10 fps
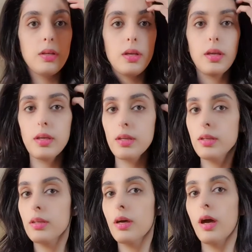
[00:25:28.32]

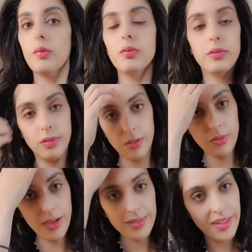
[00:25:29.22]
And I will see you
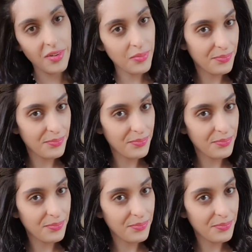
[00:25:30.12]
guys later.